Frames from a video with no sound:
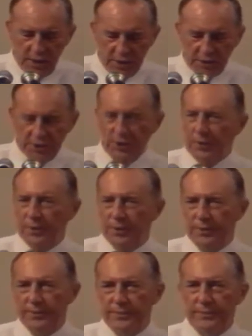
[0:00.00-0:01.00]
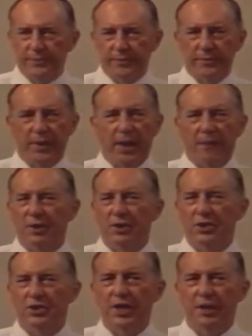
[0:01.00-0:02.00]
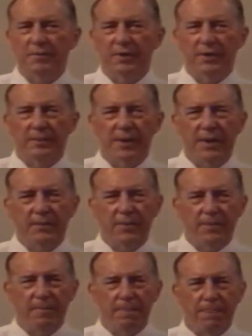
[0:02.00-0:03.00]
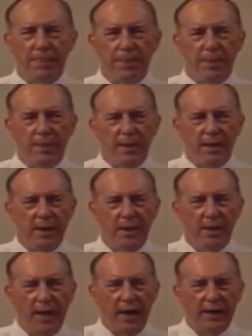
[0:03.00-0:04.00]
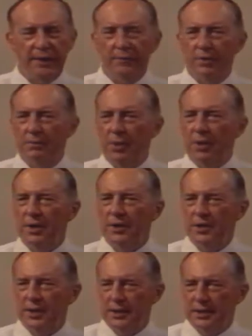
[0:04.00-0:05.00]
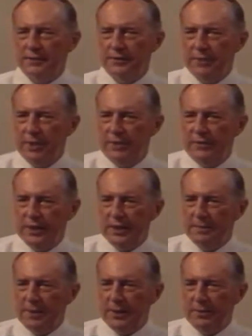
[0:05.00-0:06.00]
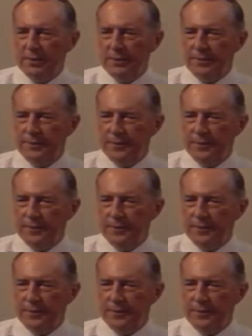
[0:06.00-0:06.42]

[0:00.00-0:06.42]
So I'm not ashamed of the Bible. I never apologize for believing in the Bible.